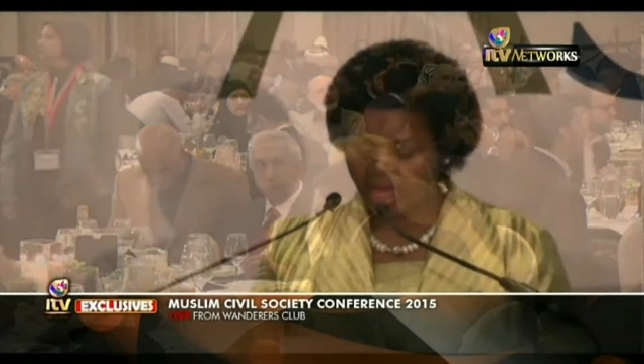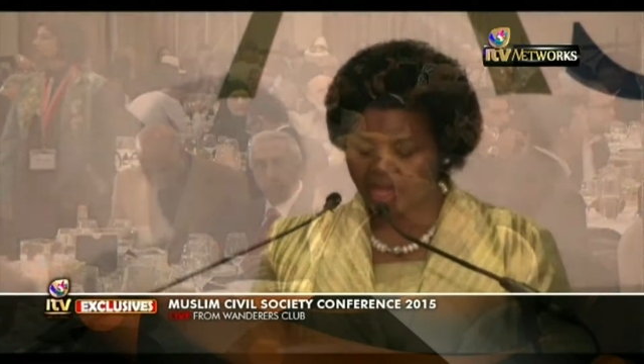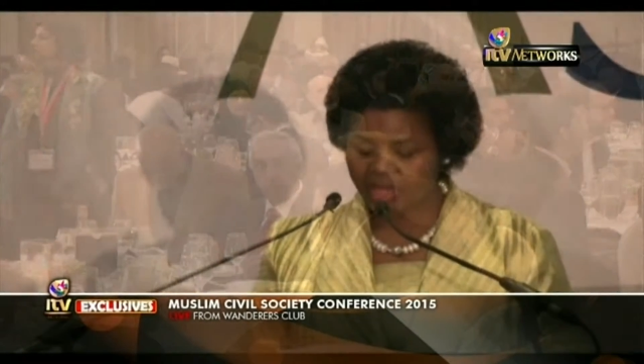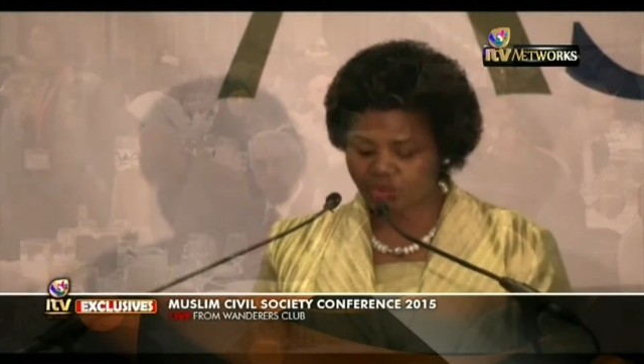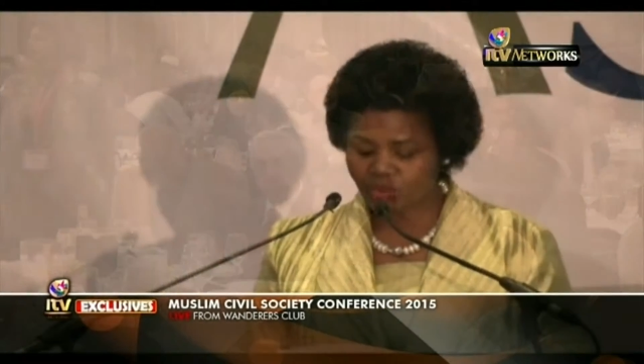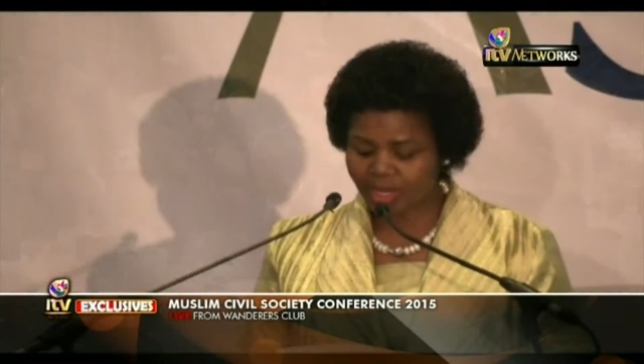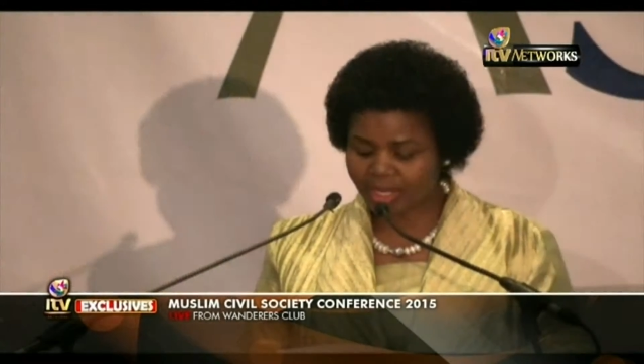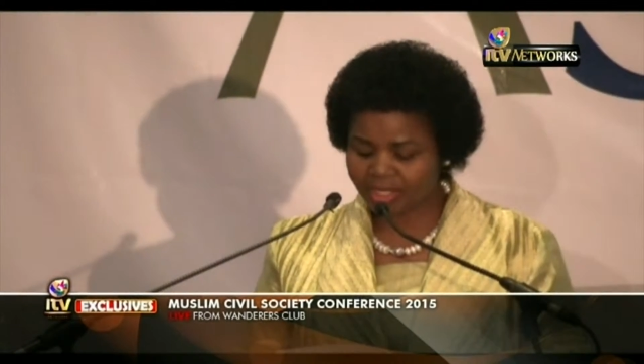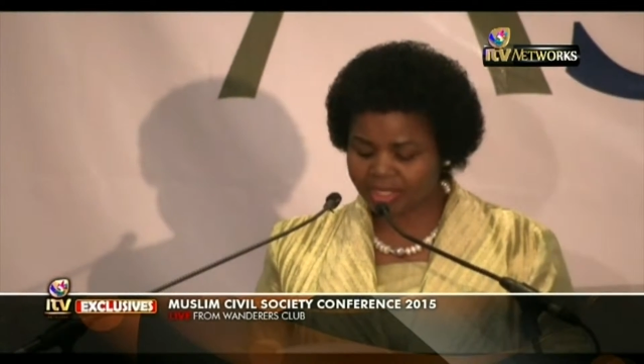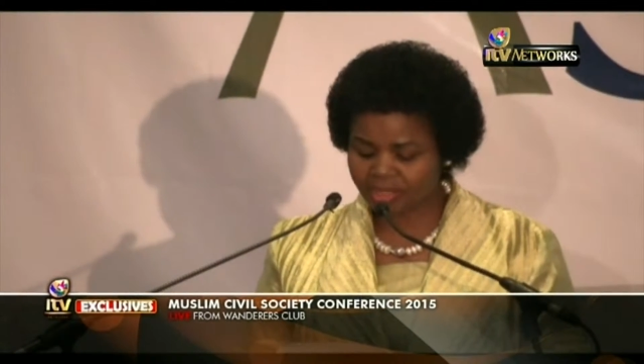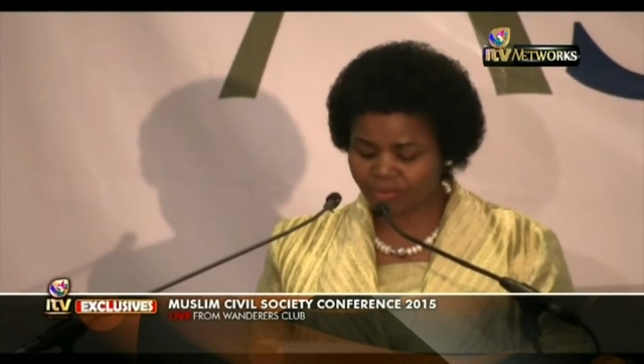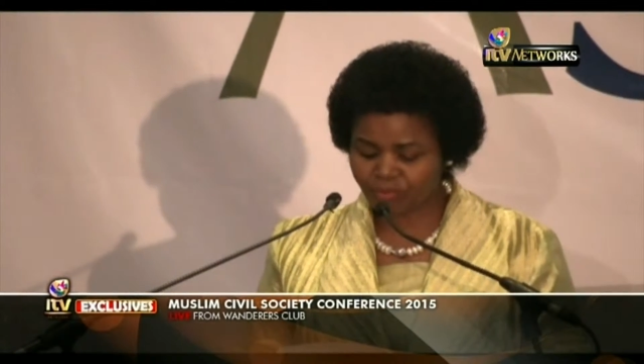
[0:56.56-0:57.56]
as well as
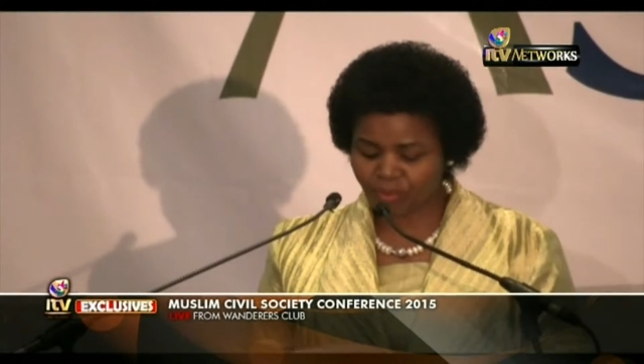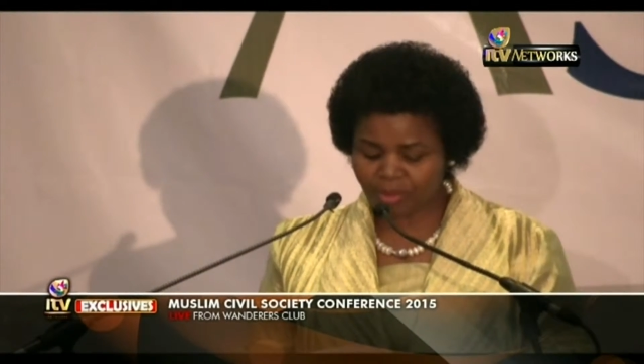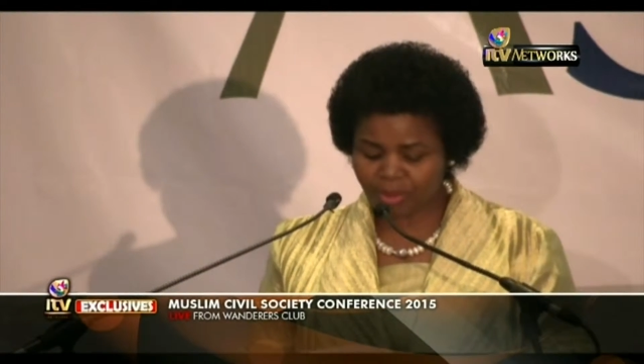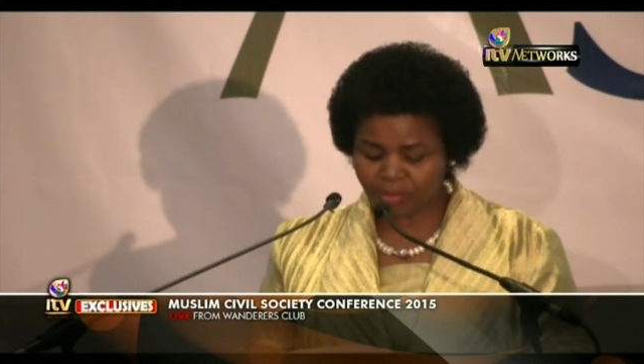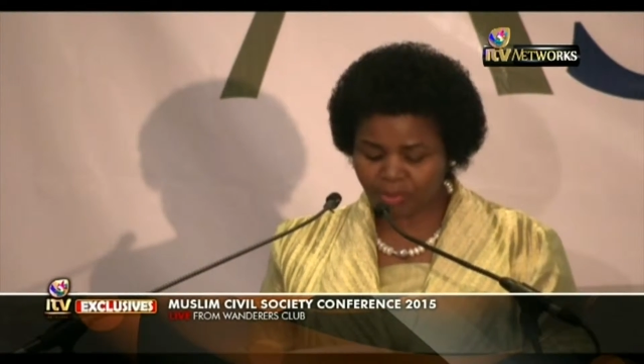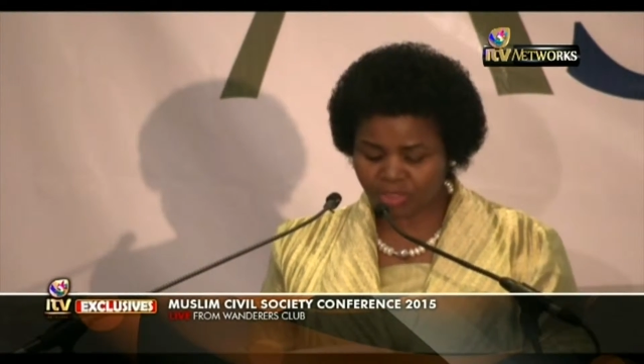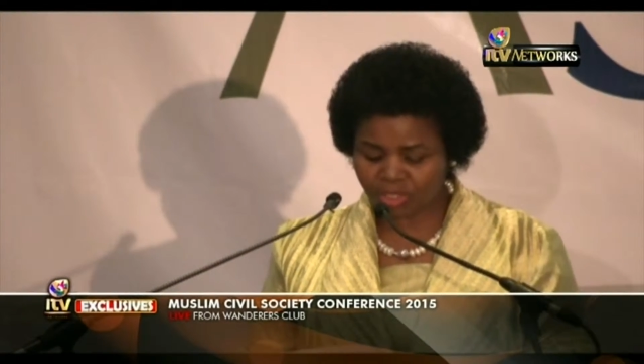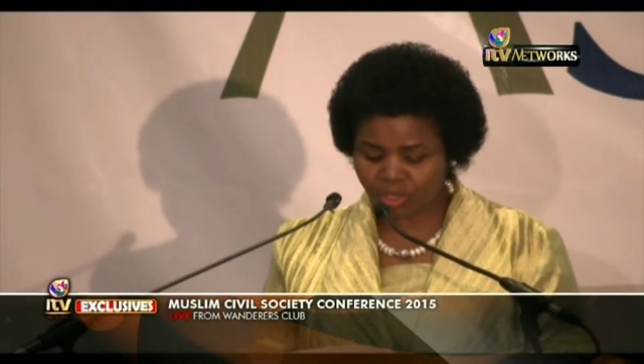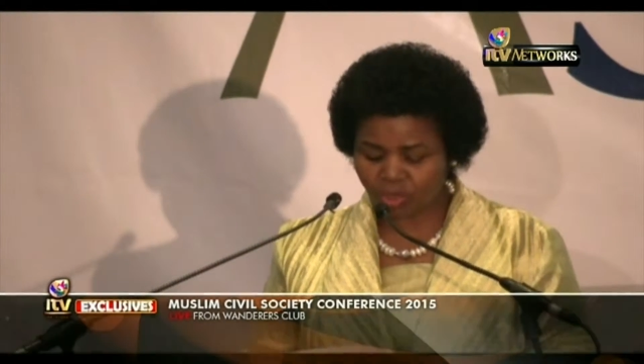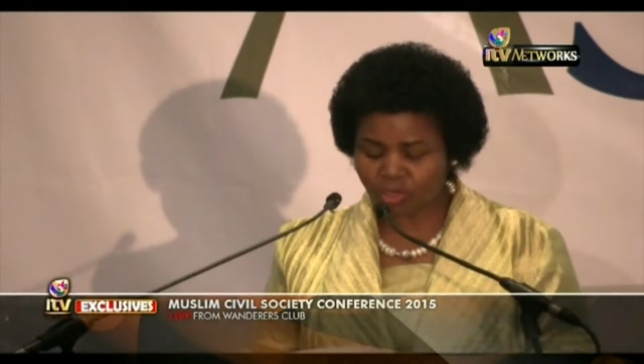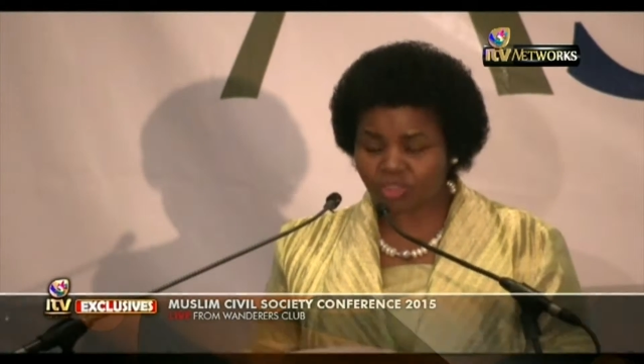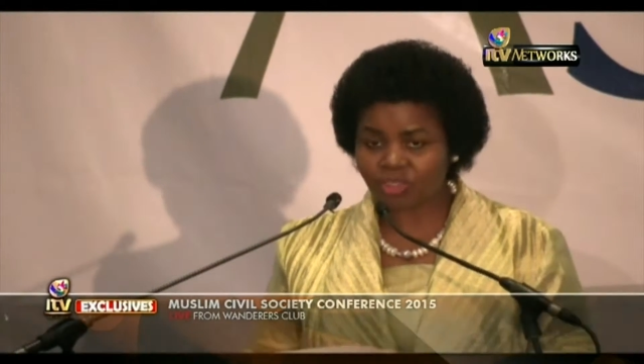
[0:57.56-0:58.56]
the former project
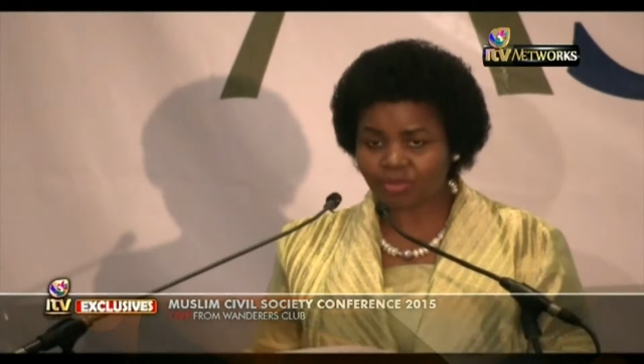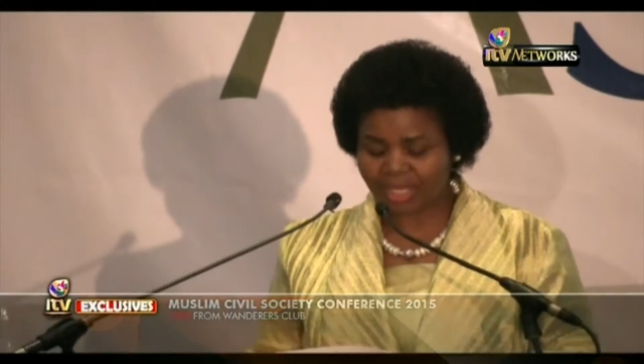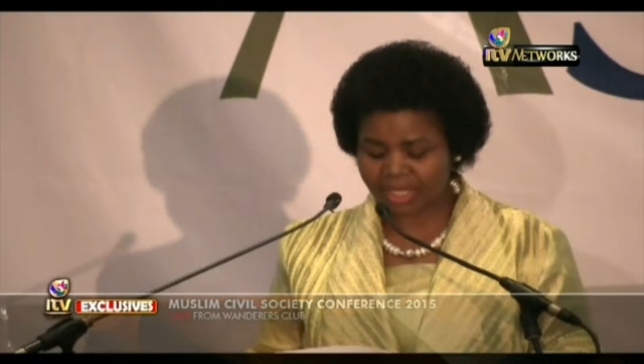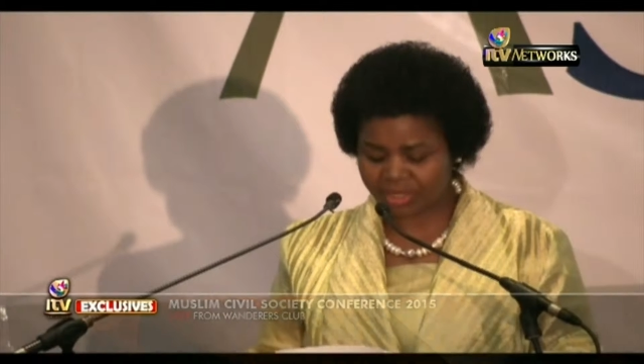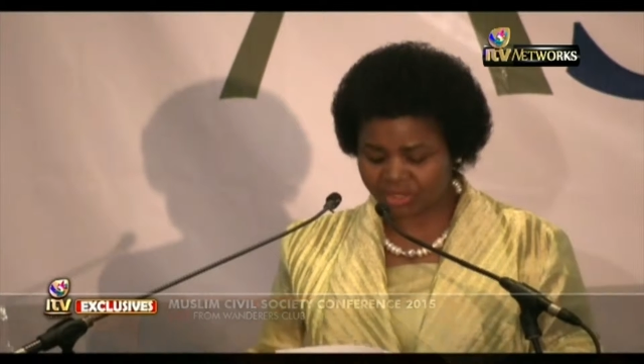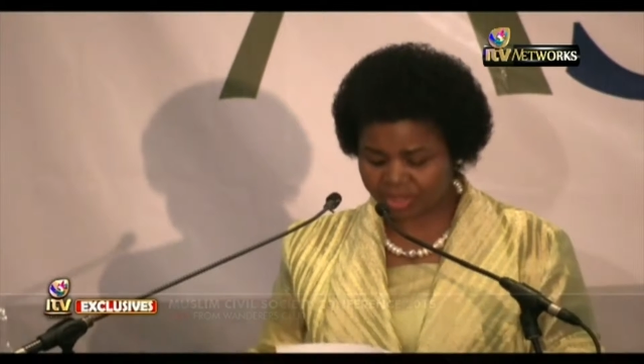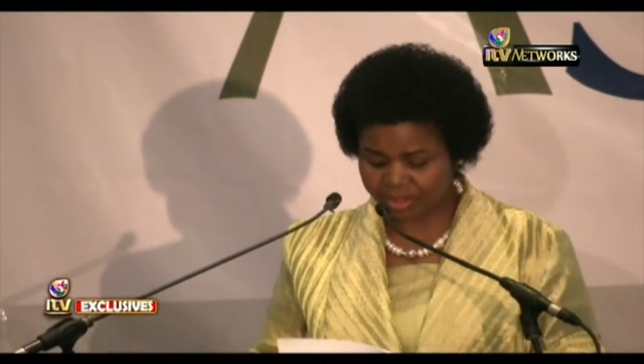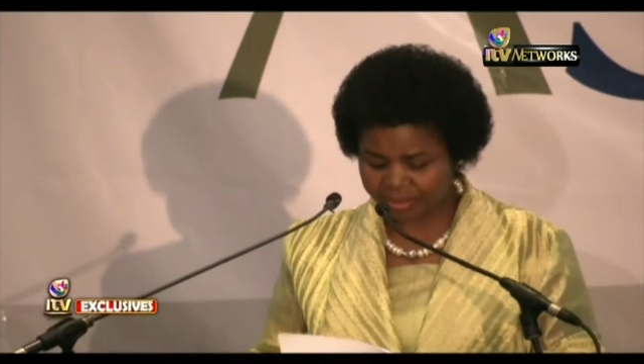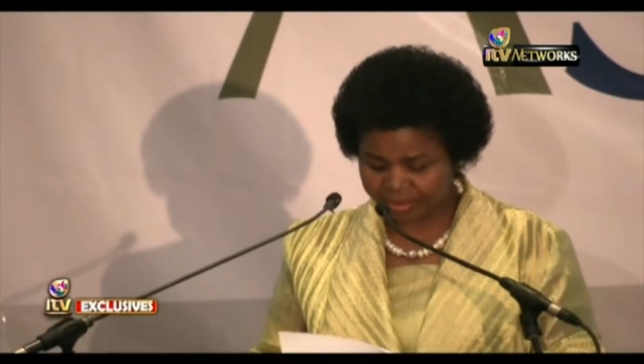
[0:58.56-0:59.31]
launch manager